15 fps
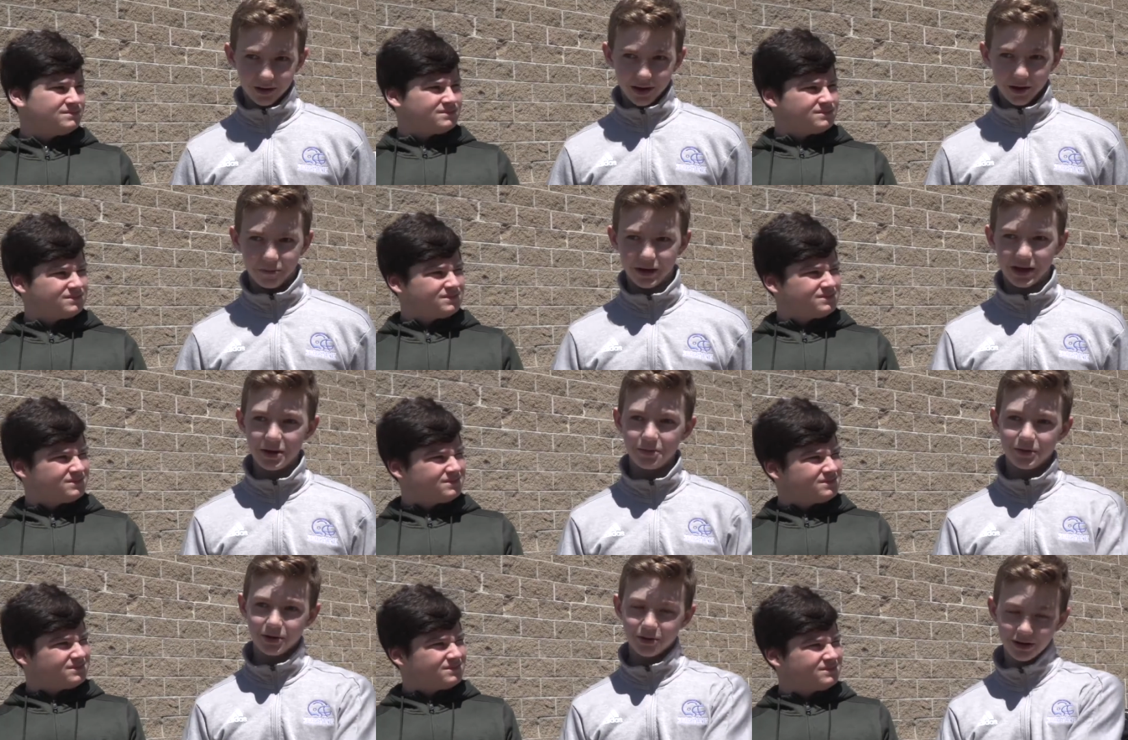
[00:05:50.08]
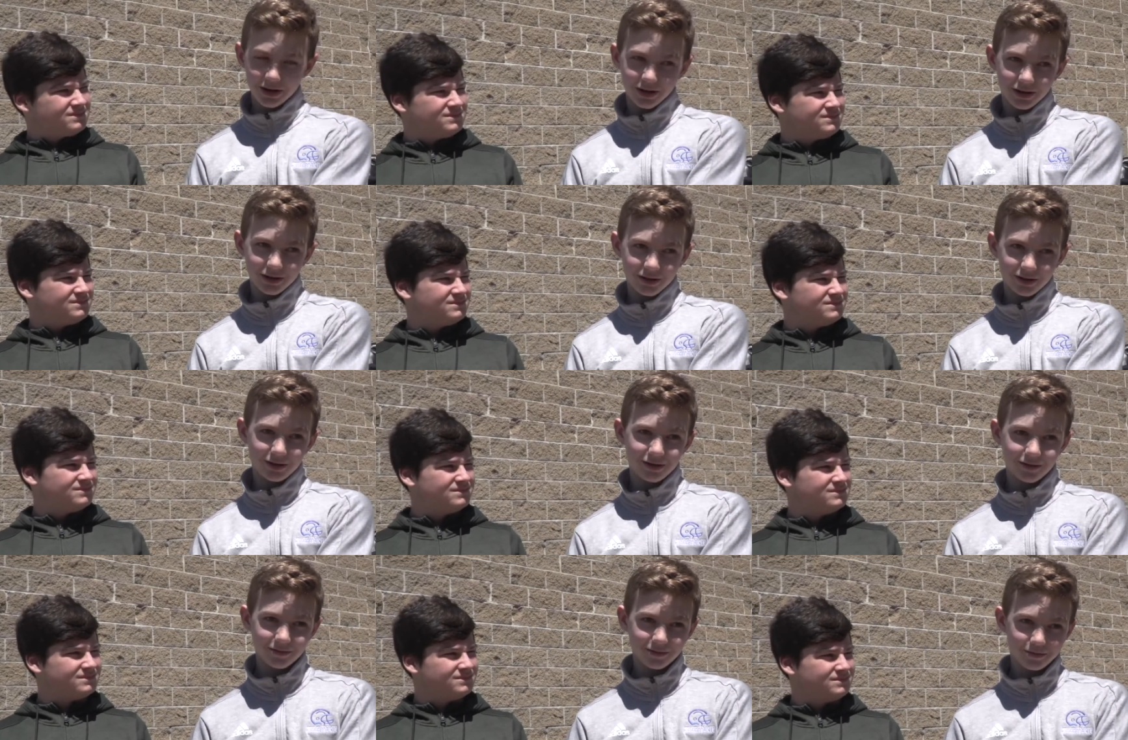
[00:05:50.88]
Speaker 1: If we keep doing
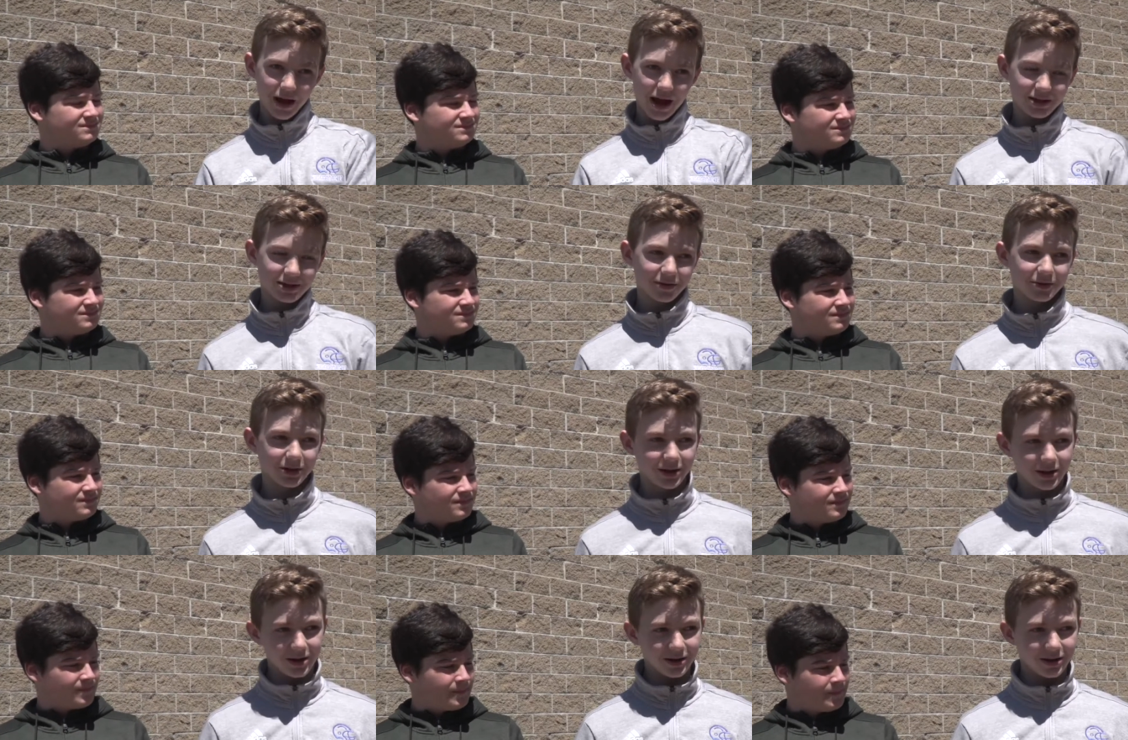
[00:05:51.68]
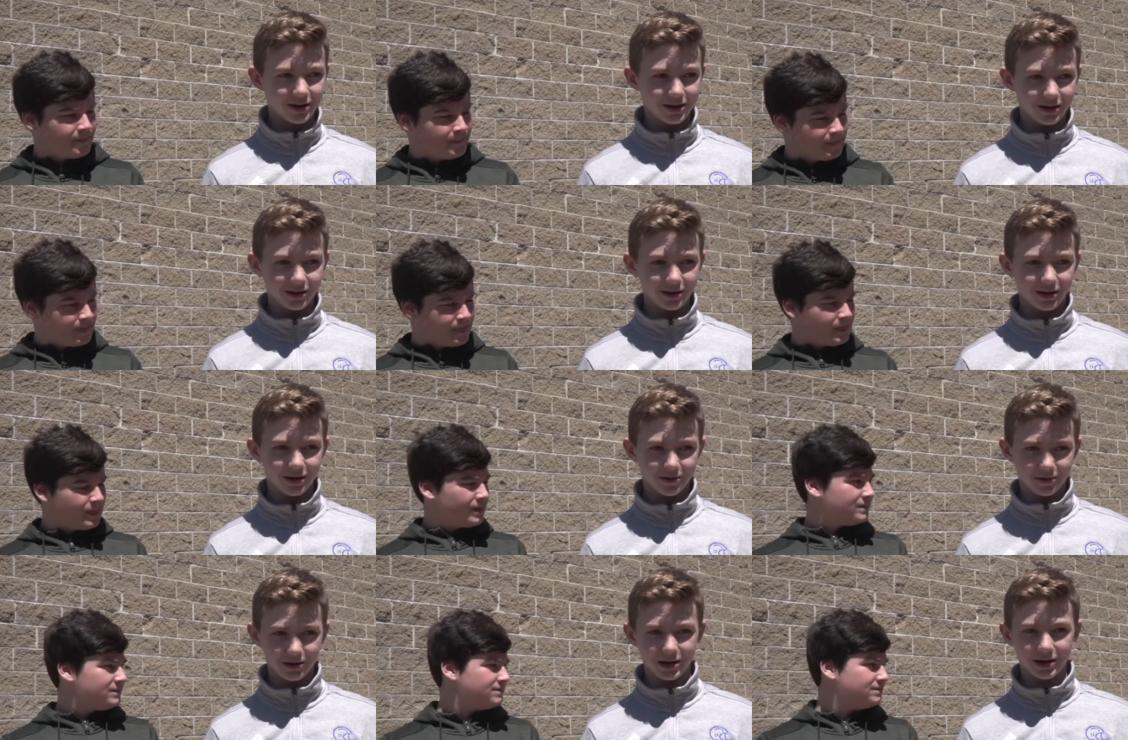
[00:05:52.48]
bad stuff to the earth,
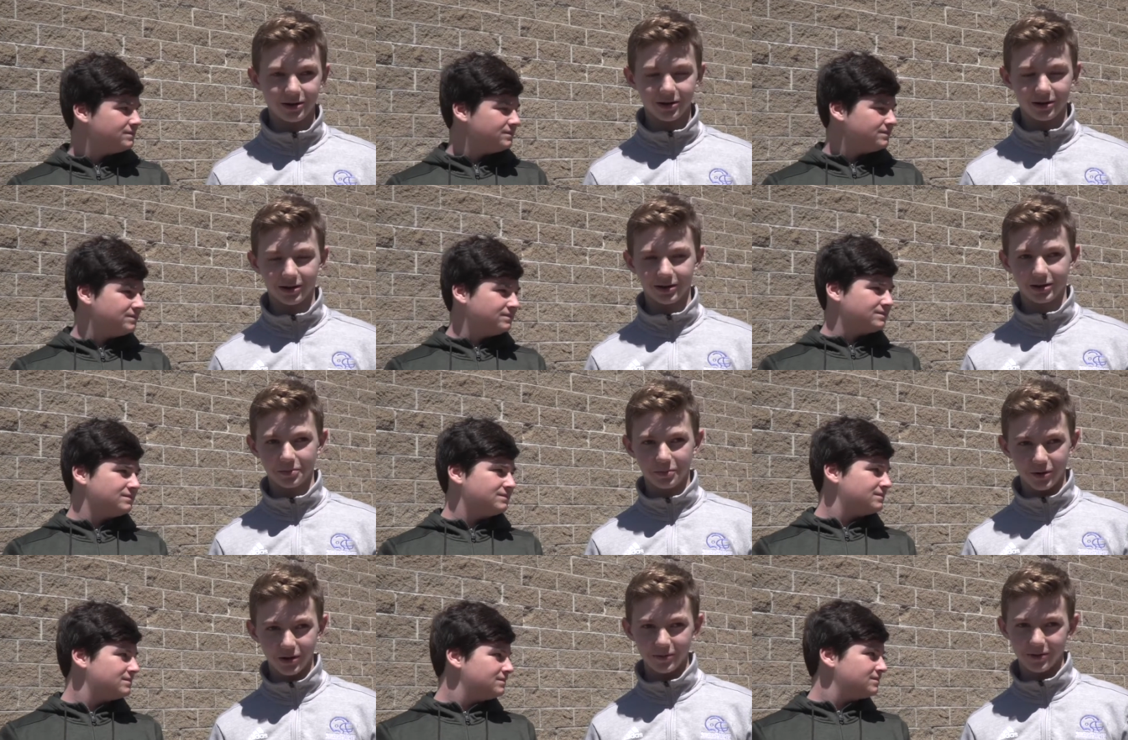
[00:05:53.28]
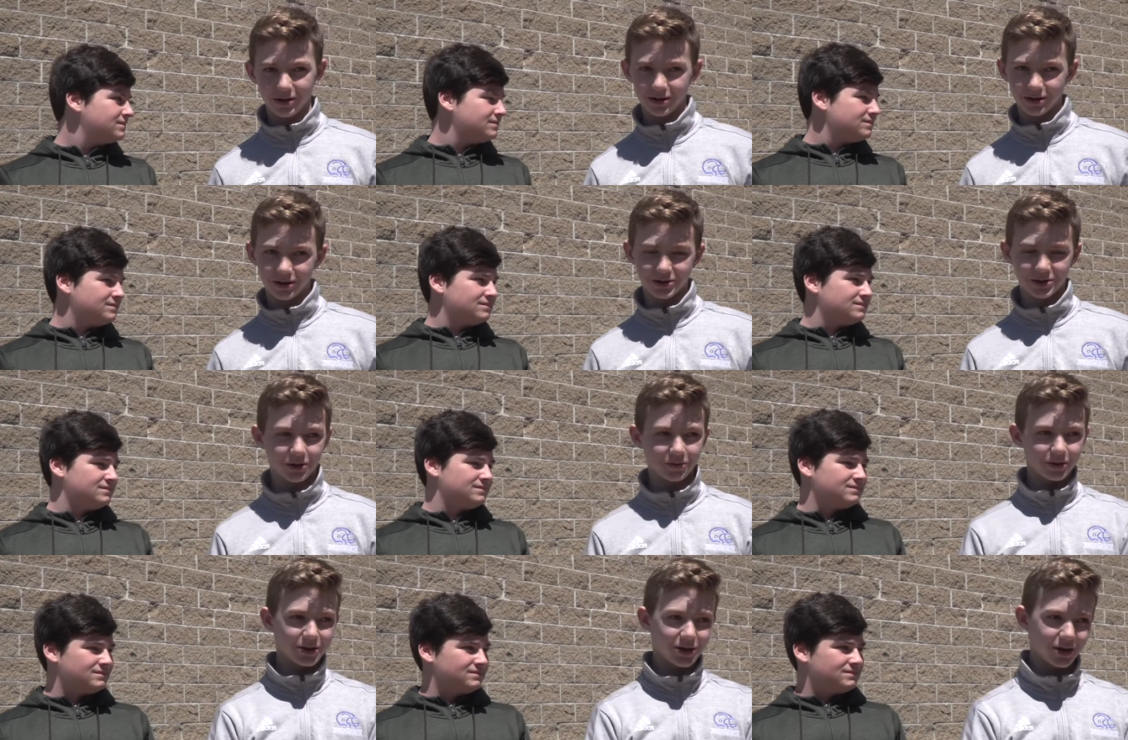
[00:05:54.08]
we're nearing the point where there's
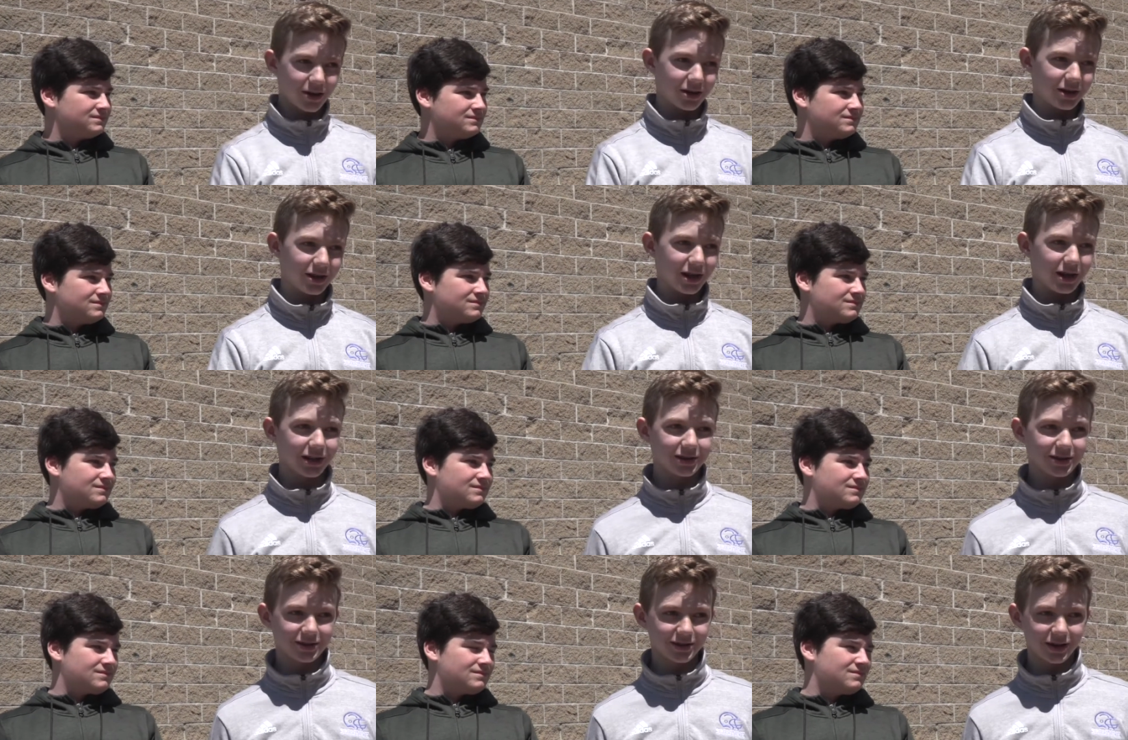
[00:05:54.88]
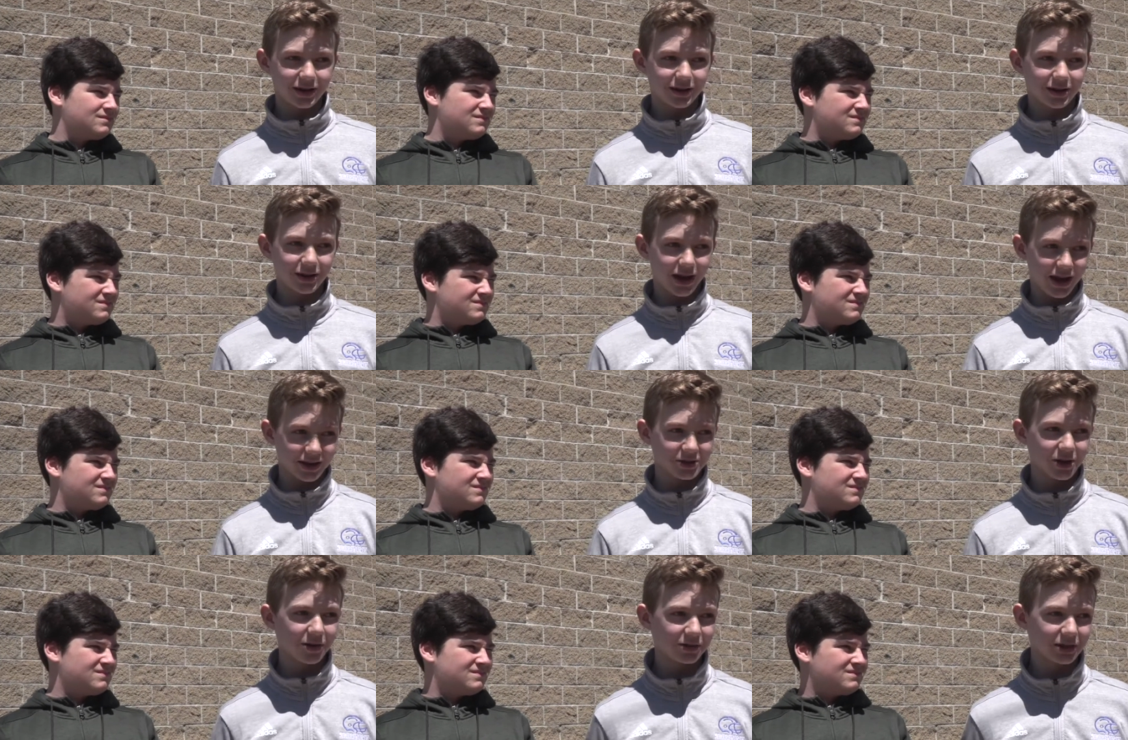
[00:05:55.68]
no return and it's like you
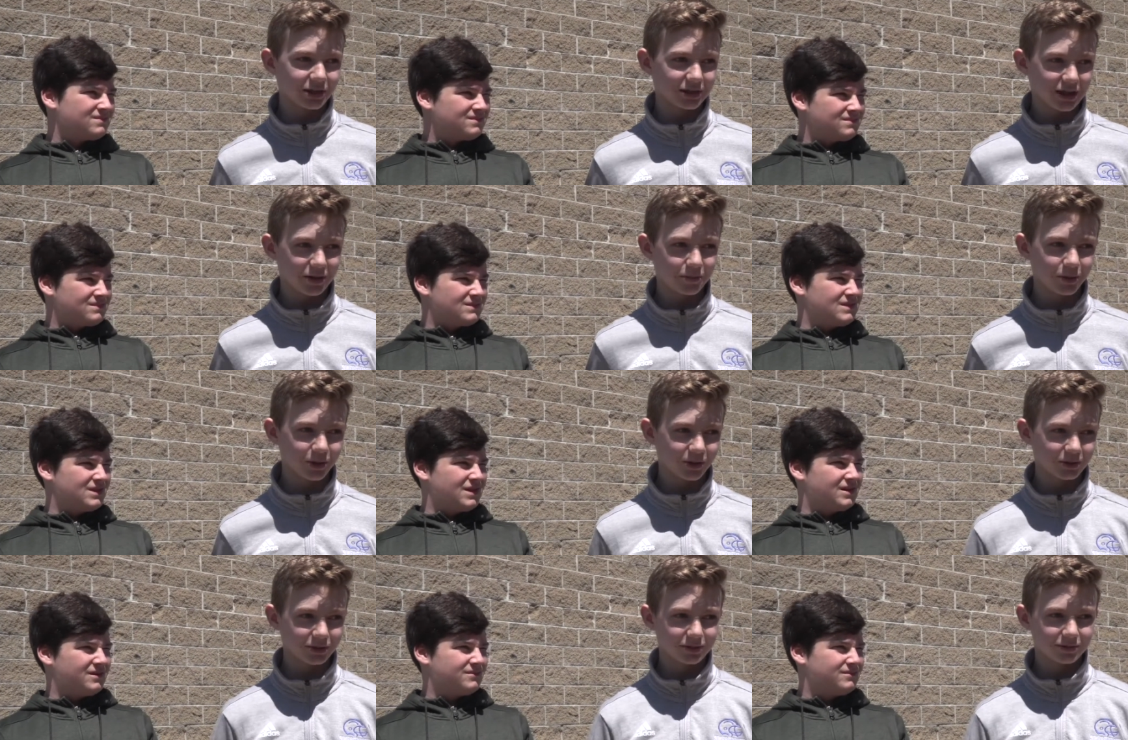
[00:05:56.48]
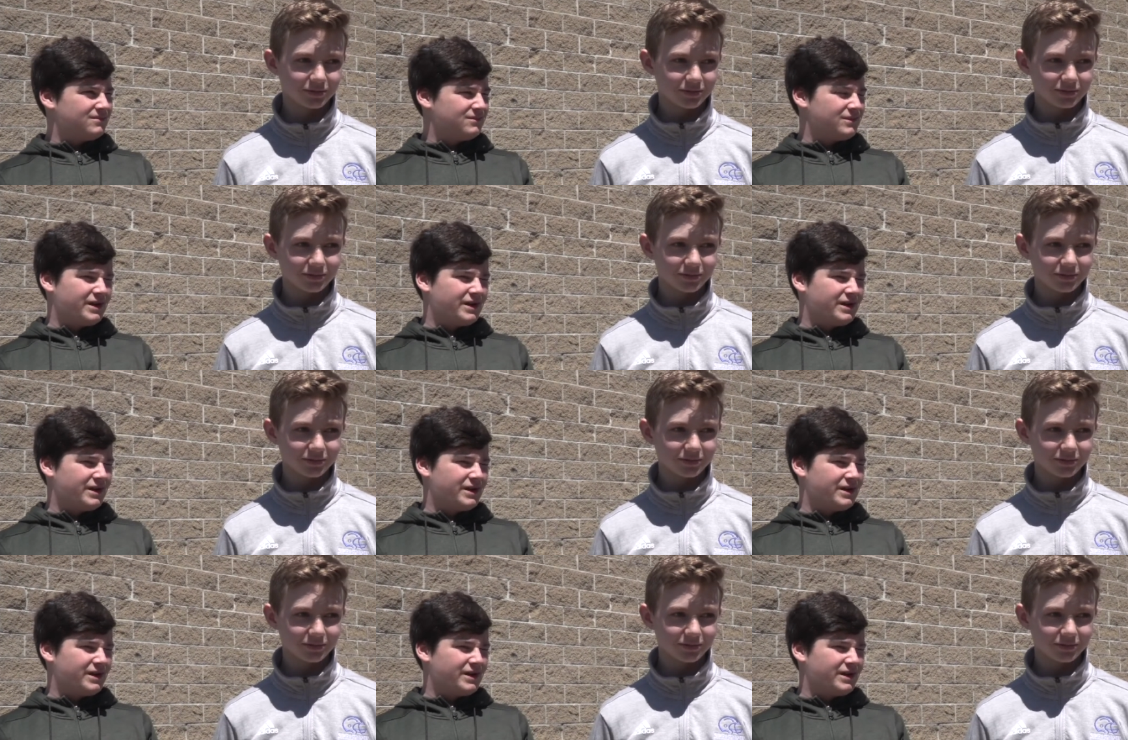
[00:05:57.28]
can't solve it anymore. Yeah.